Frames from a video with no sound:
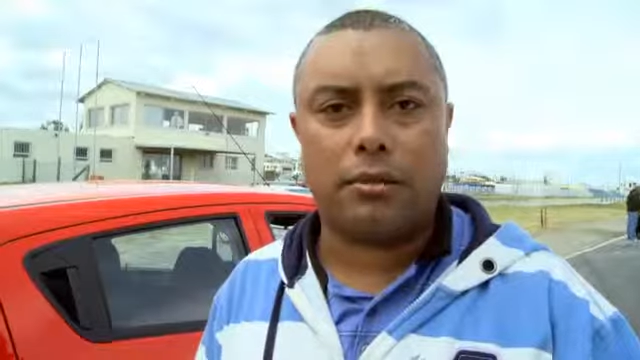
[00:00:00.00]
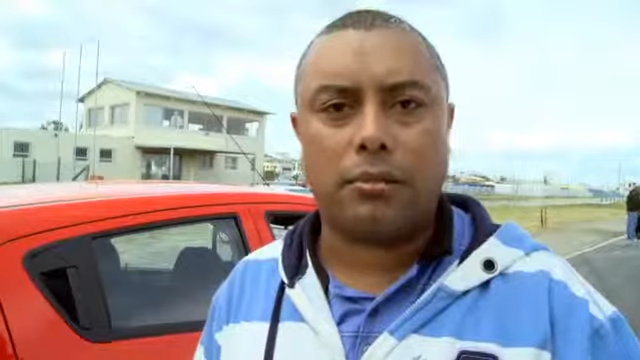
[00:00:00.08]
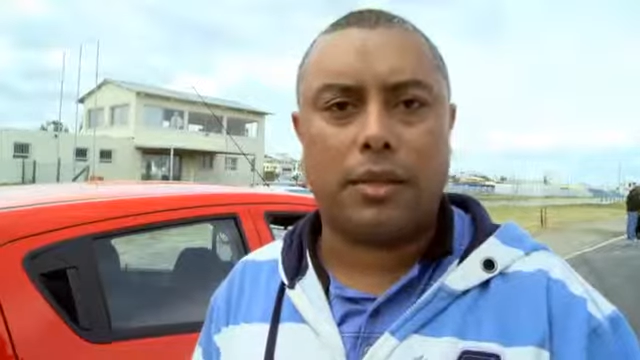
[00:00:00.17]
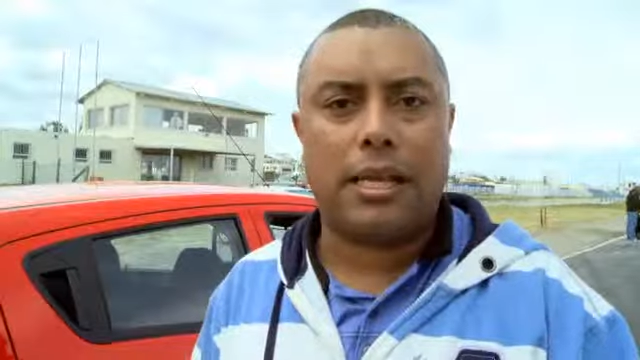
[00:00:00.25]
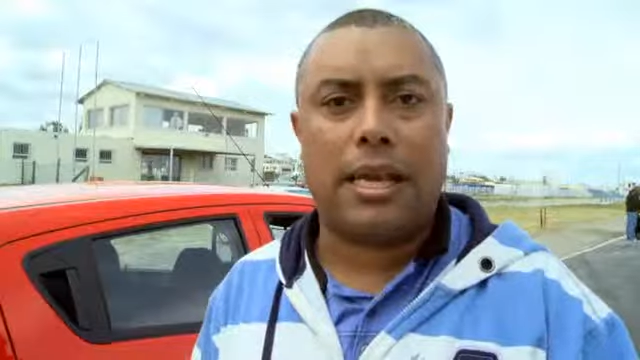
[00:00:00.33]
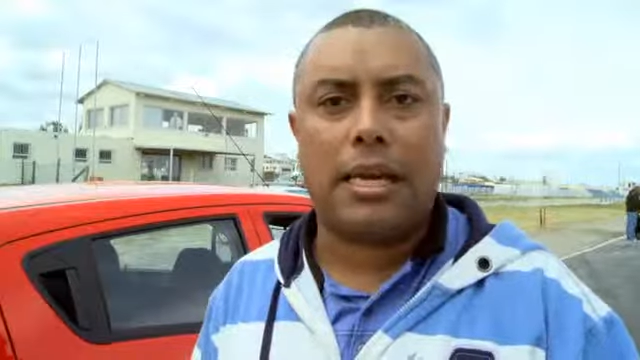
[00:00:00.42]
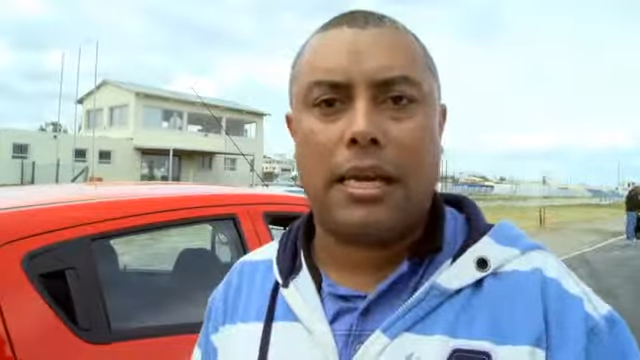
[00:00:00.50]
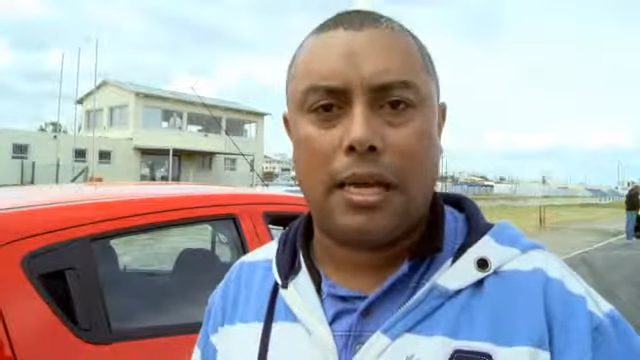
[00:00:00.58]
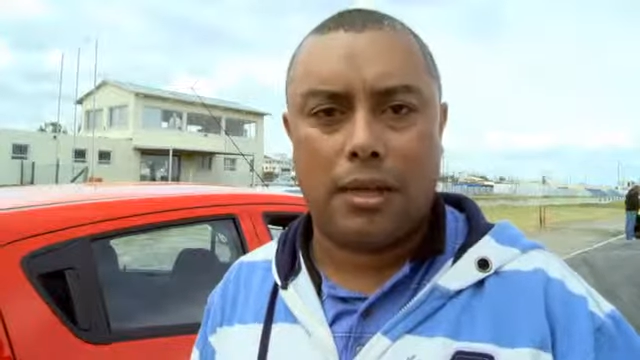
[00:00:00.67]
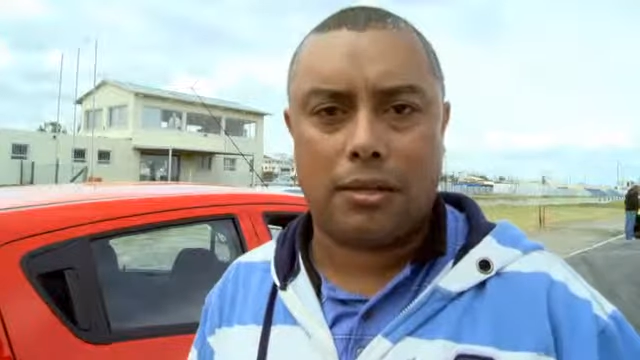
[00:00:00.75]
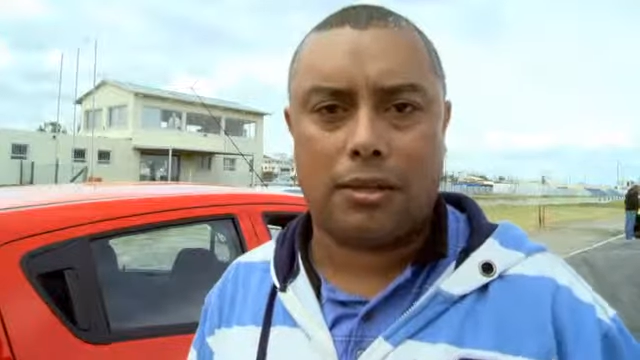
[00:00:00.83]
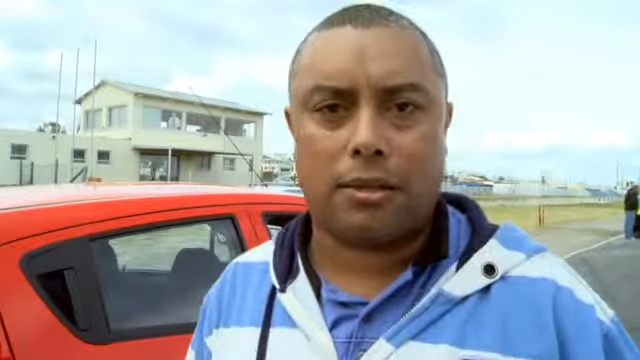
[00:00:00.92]
with any
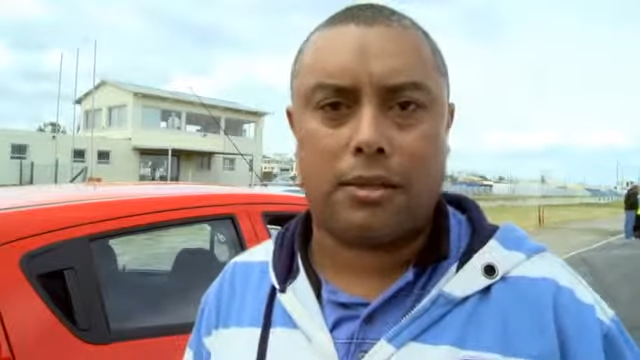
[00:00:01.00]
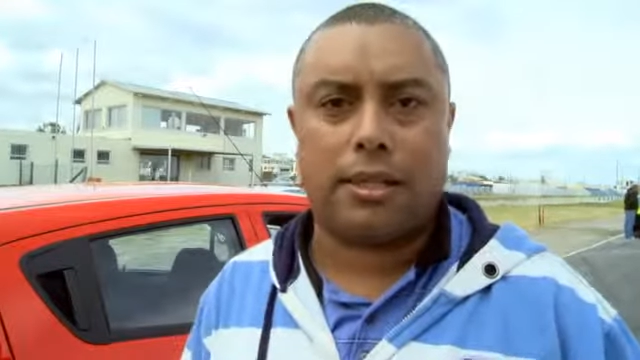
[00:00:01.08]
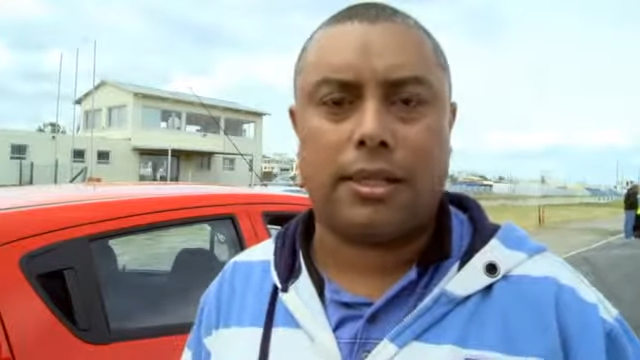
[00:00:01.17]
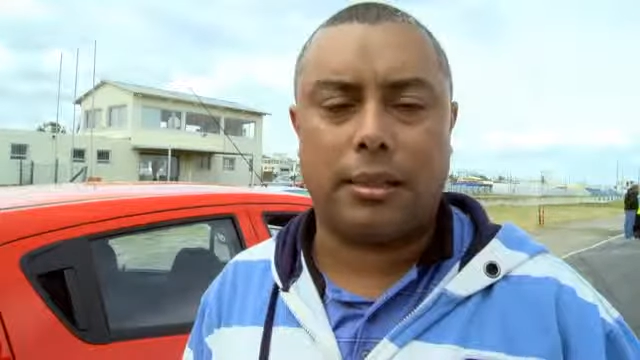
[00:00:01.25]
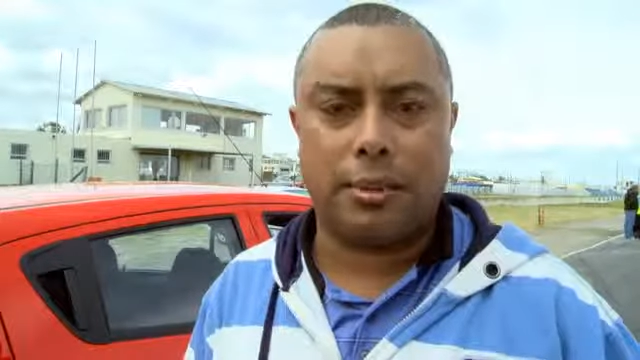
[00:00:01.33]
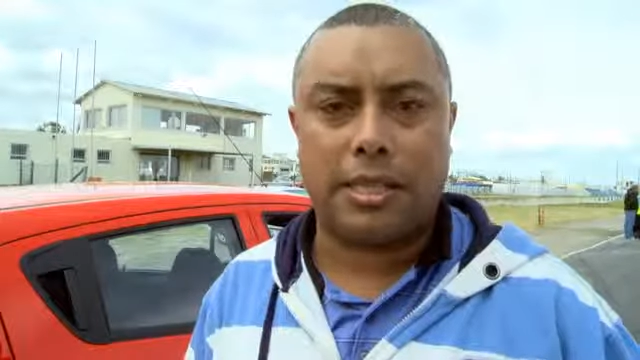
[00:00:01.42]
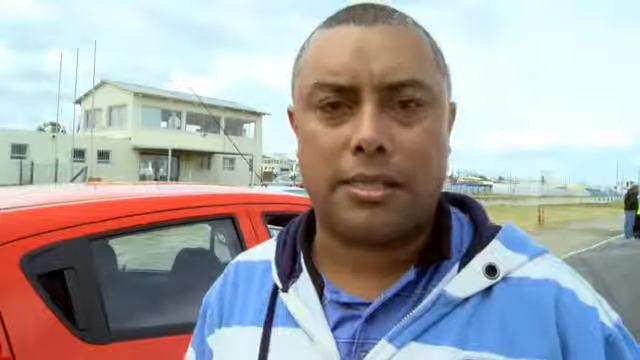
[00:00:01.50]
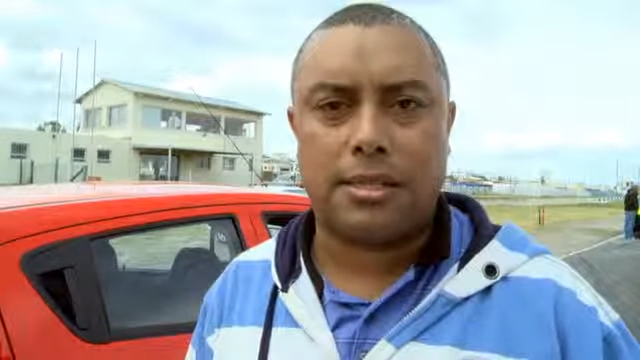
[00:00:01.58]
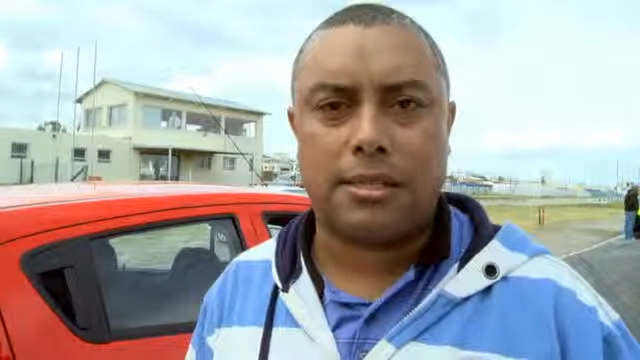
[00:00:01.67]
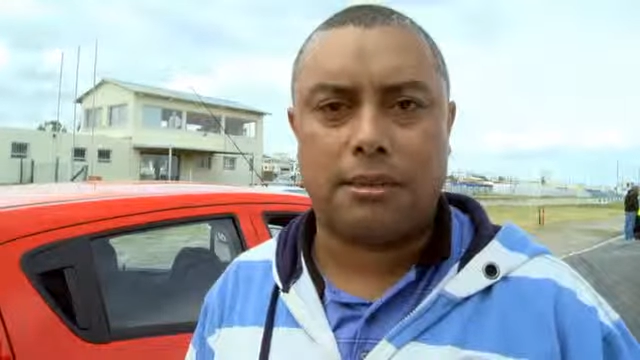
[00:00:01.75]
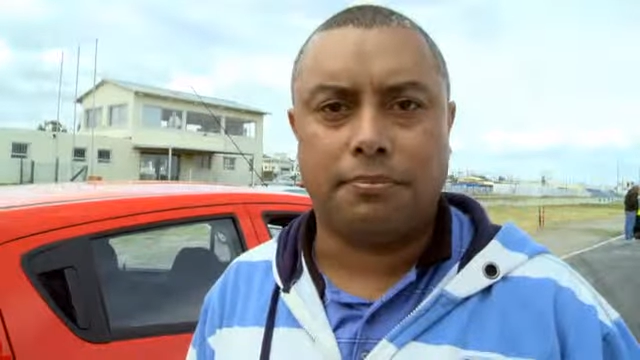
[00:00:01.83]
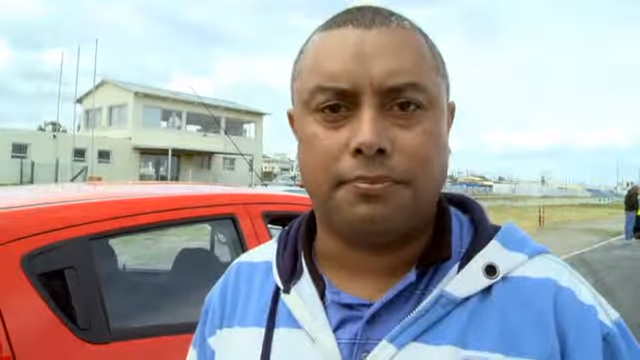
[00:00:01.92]
alcohol in their blood
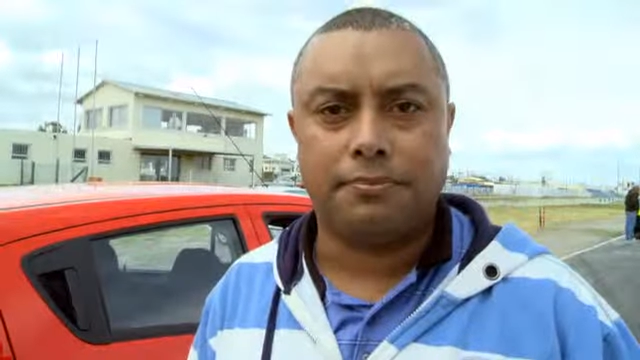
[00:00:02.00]
system.